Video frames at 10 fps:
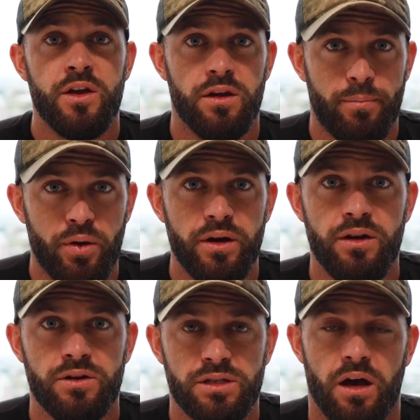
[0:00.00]
you're putting
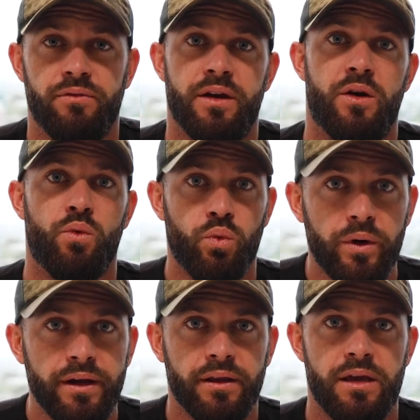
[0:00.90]
yourself in a
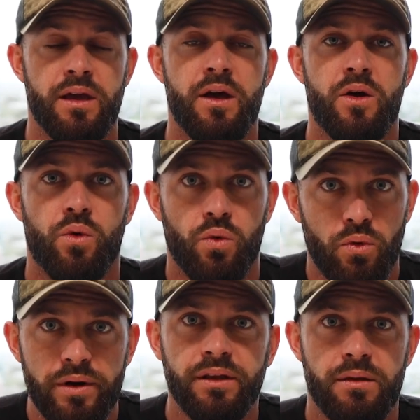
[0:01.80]
really
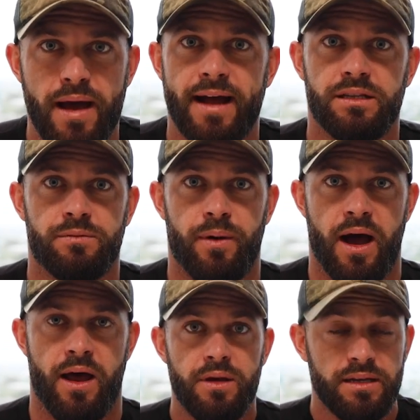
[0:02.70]
bad
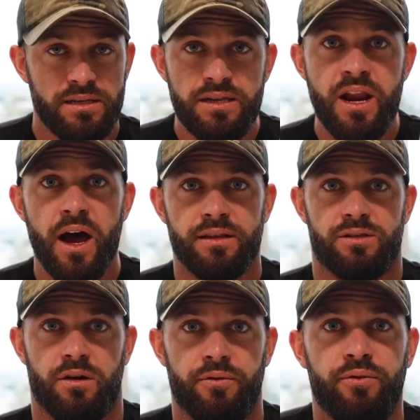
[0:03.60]
spot, because nuts
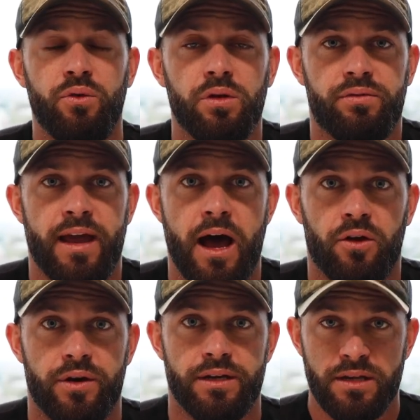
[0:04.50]
are full of
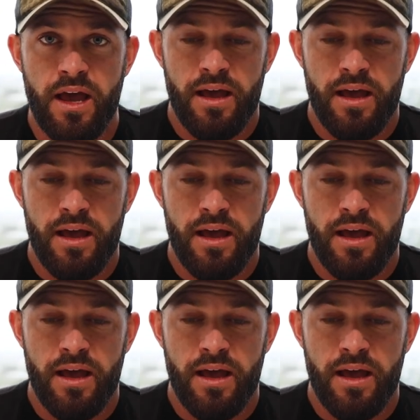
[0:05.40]
calories.